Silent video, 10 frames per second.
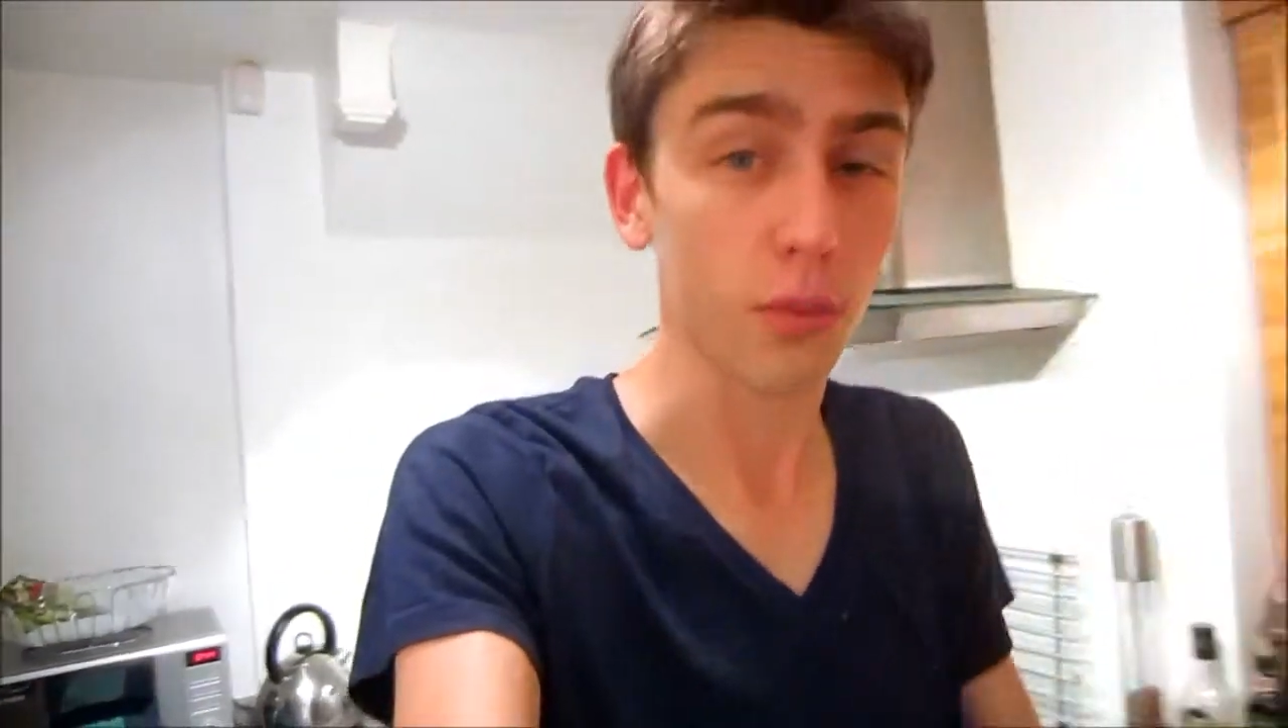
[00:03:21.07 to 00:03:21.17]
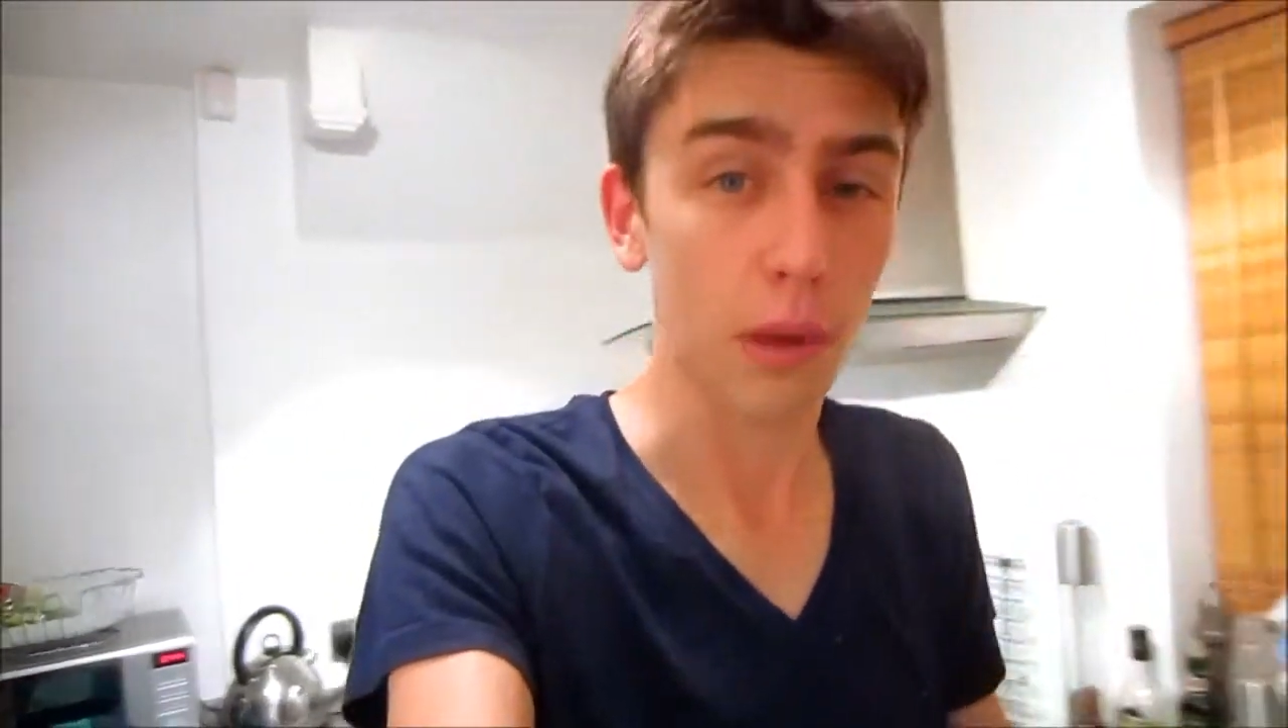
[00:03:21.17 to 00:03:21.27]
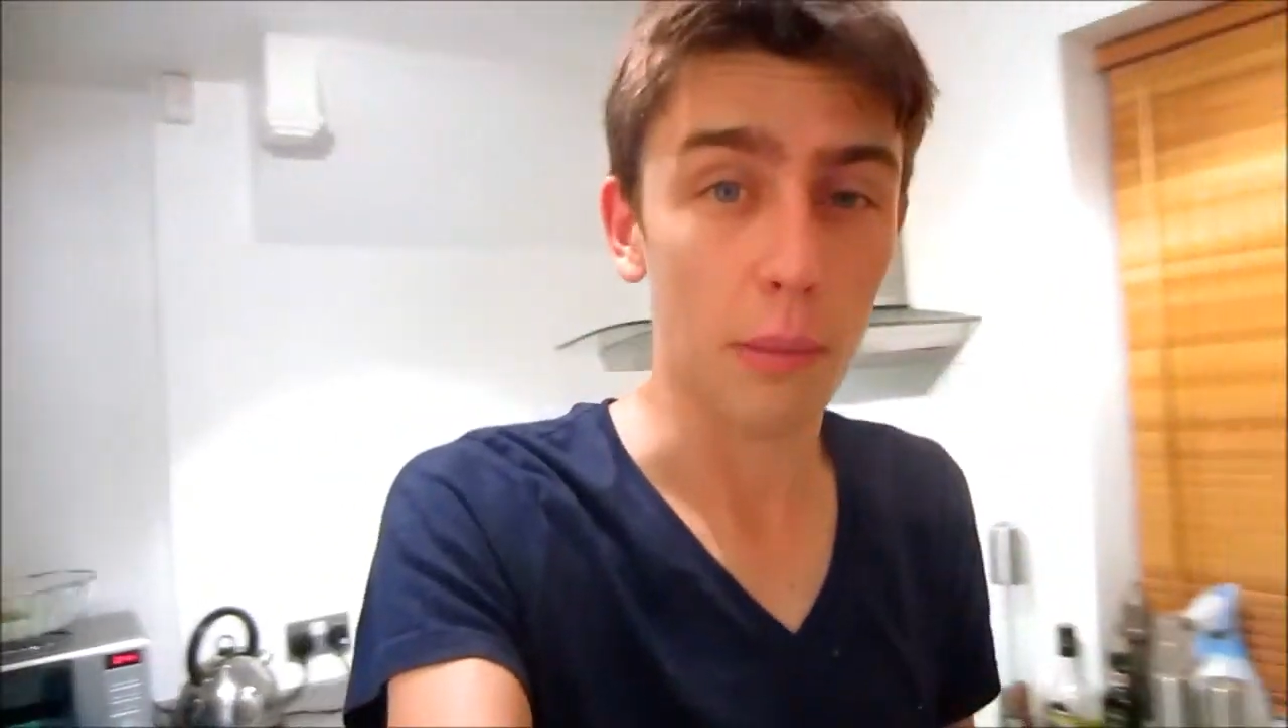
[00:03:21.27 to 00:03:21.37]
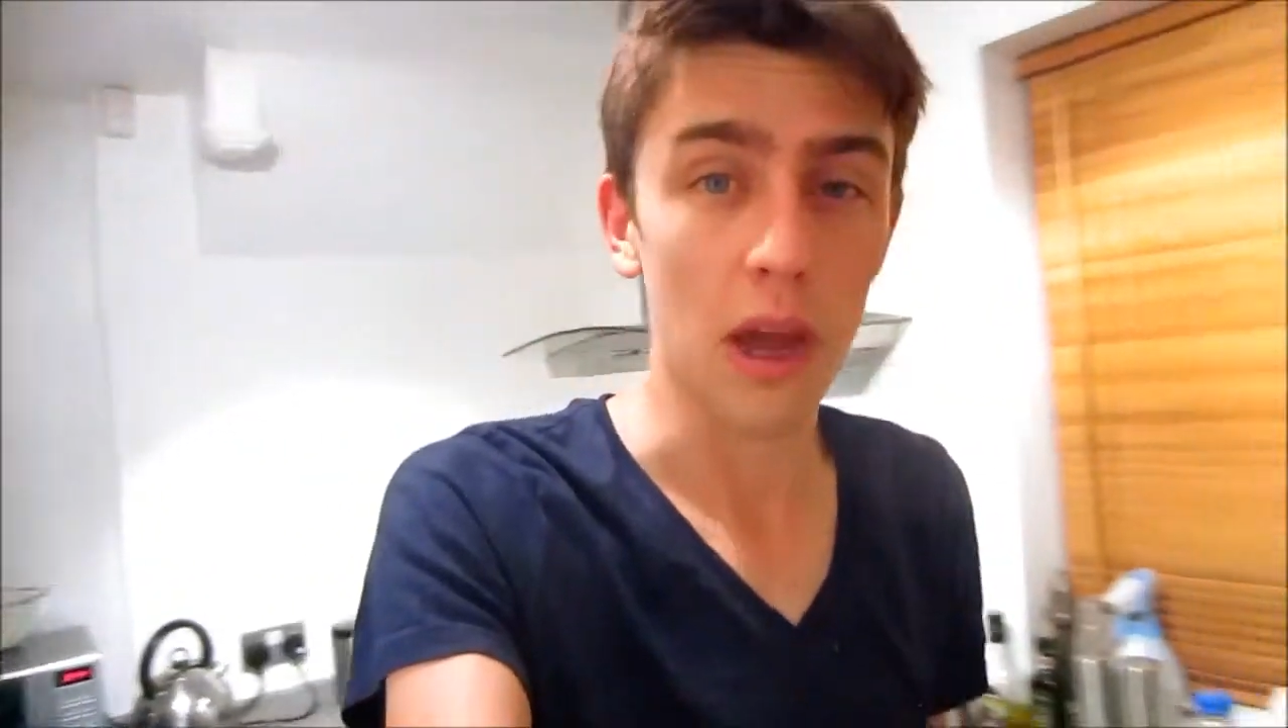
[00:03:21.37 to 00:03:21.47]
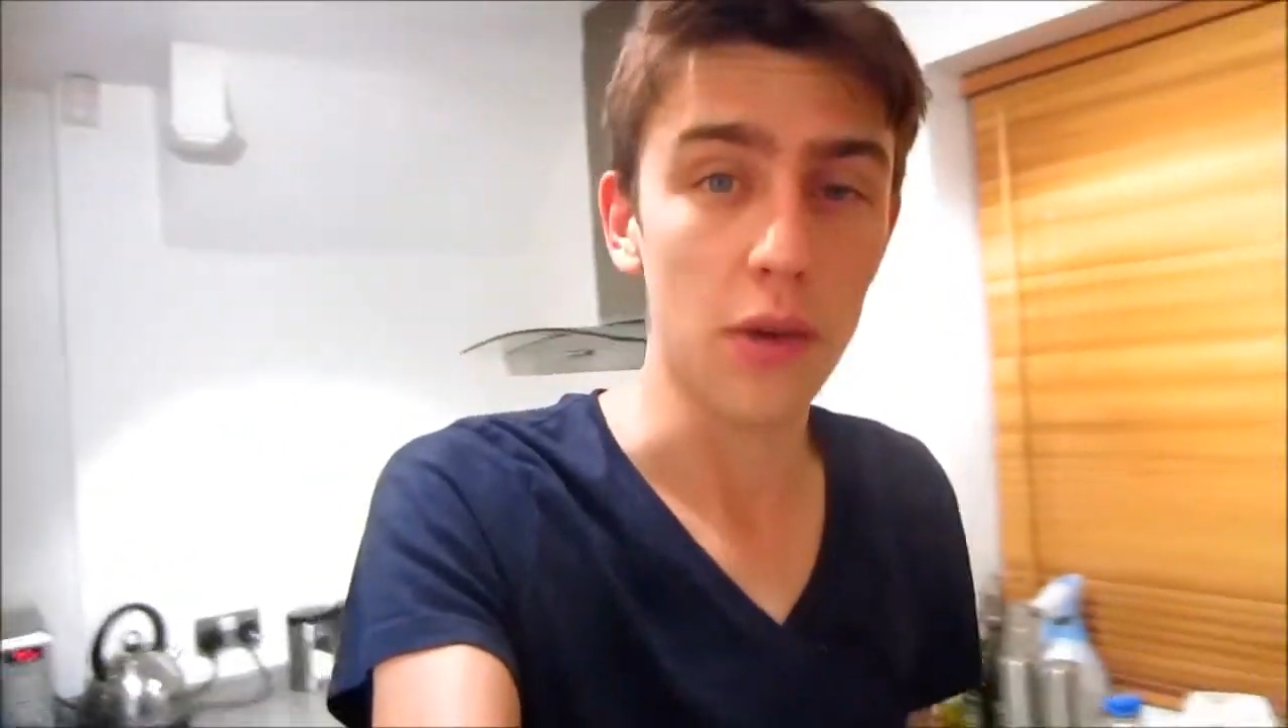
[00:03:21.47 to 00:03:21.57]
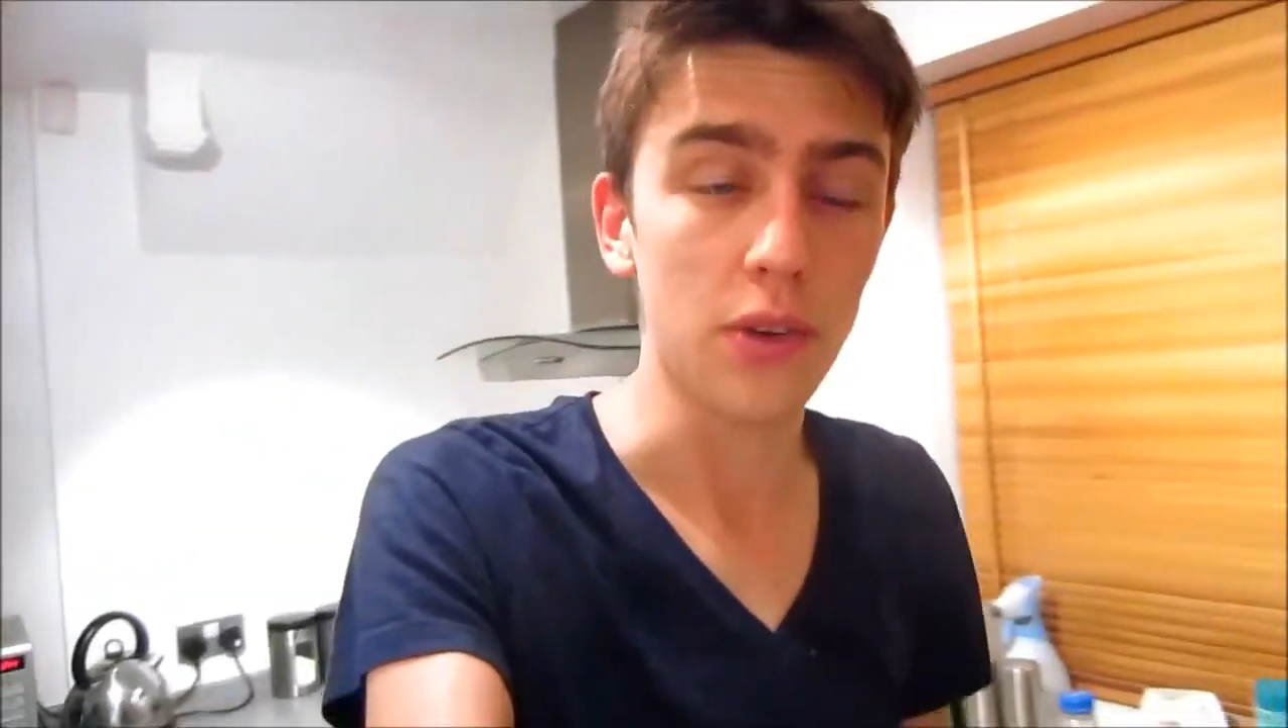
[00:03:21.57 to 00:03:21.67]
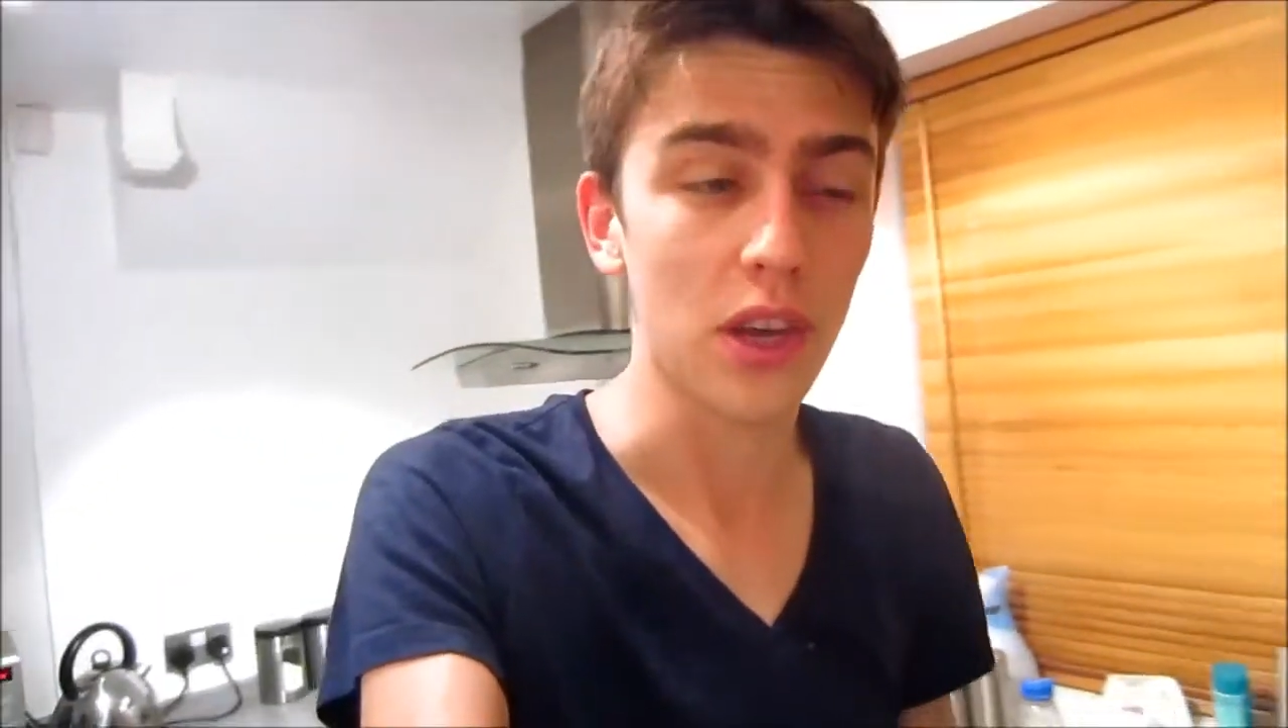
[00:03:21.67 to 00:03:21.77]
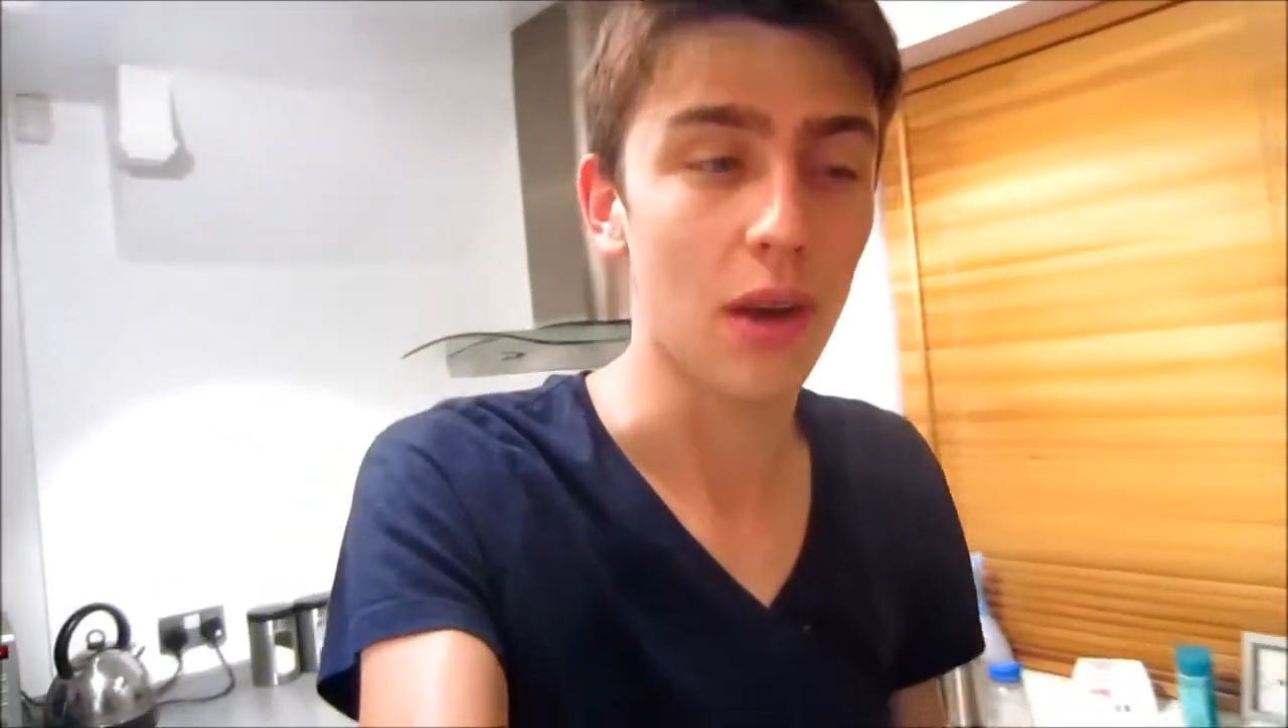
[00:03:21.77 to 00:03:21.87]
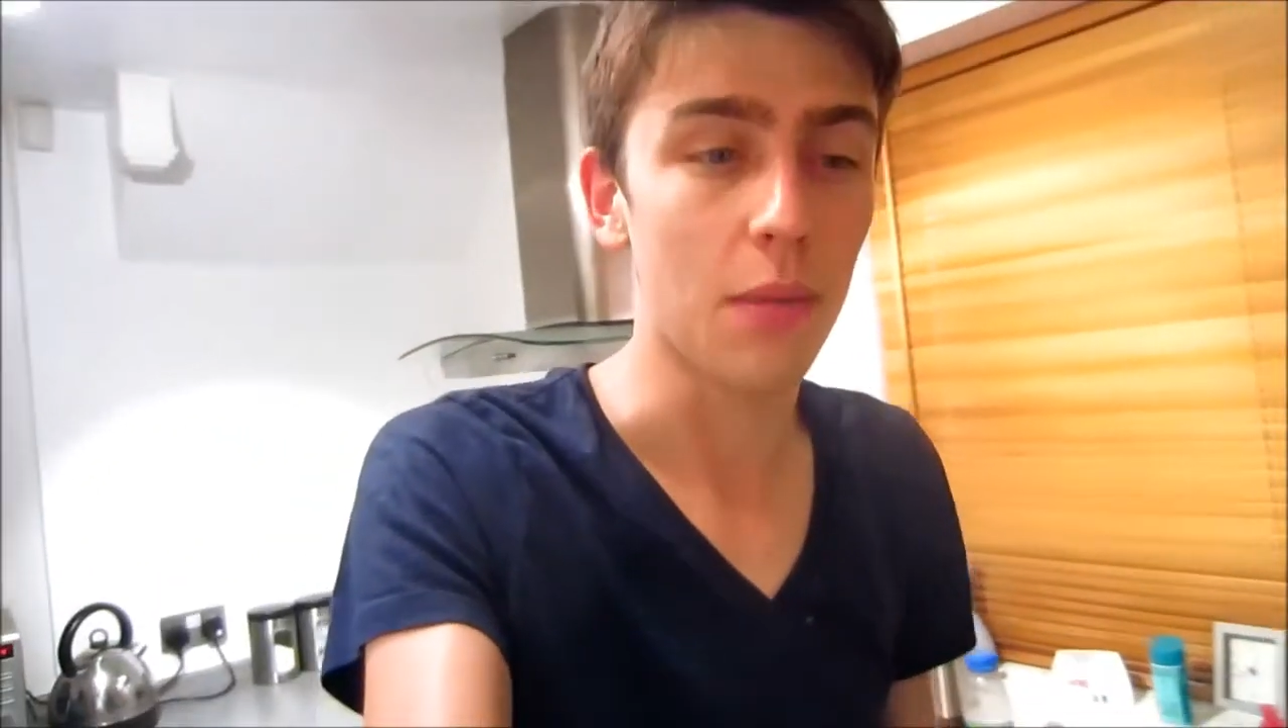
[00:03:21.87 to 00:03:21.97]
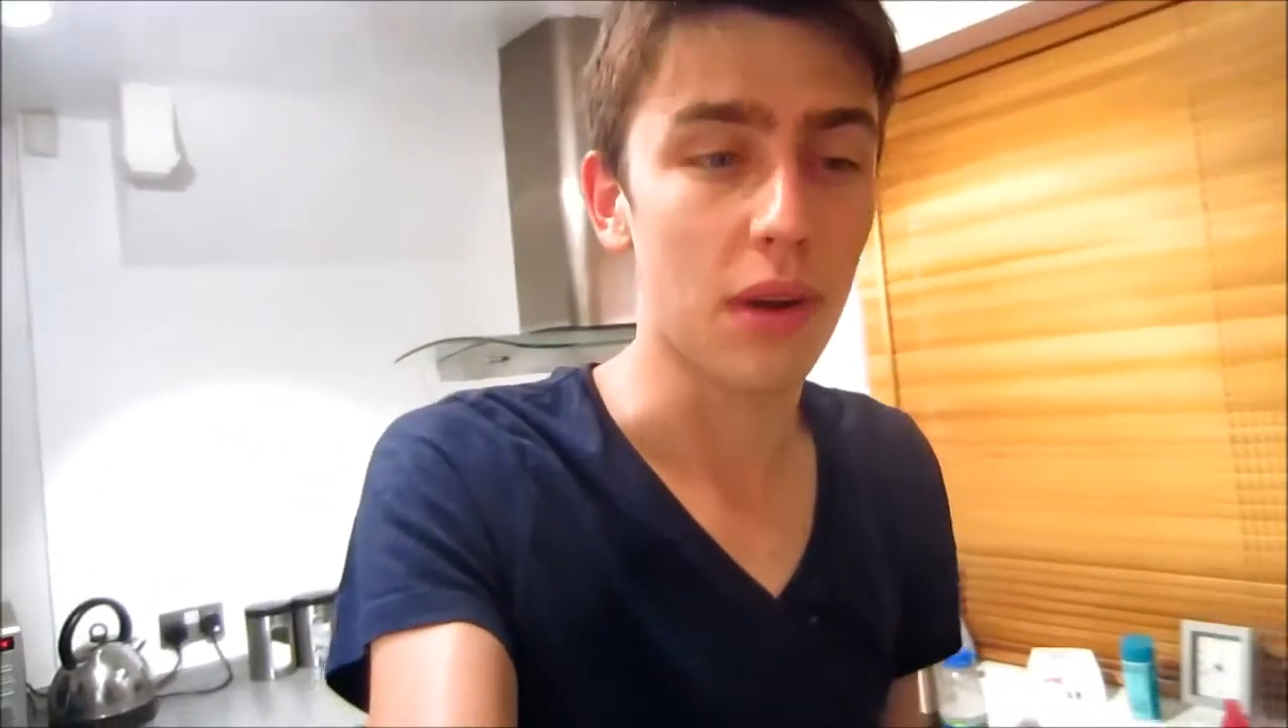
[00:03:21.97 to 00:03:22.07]
in my own
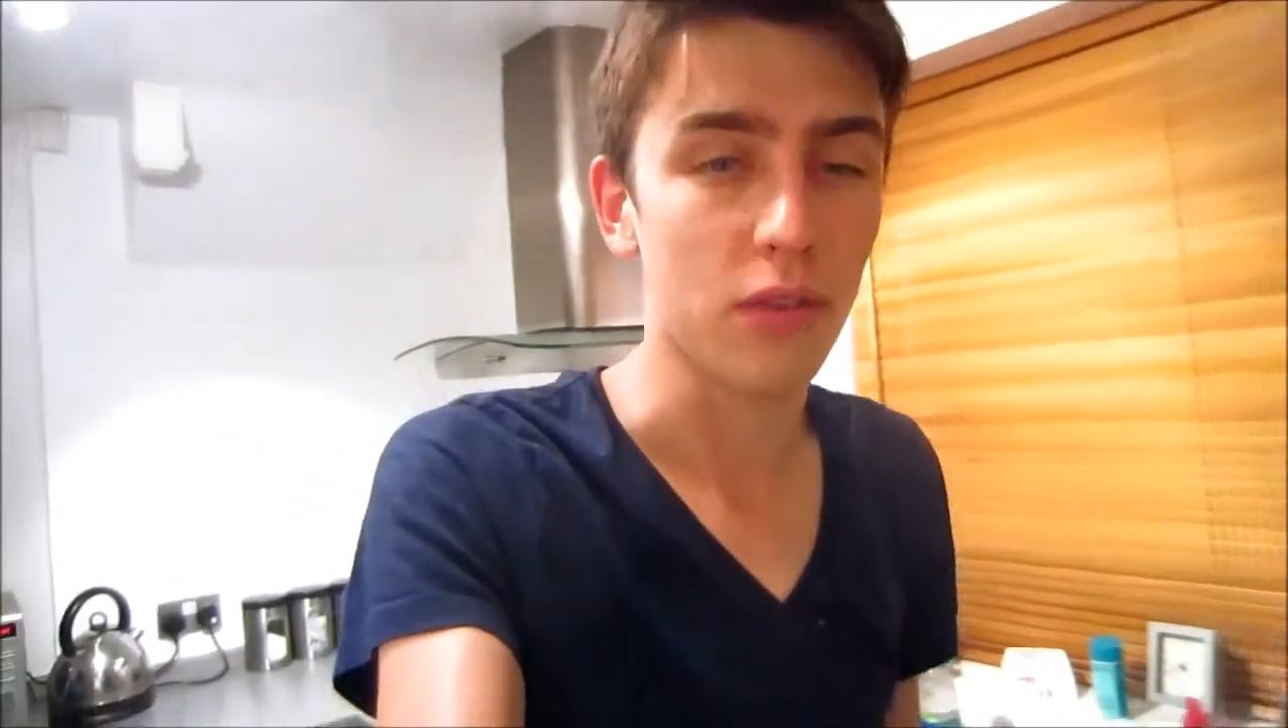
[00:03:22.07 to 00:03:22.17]
time when I've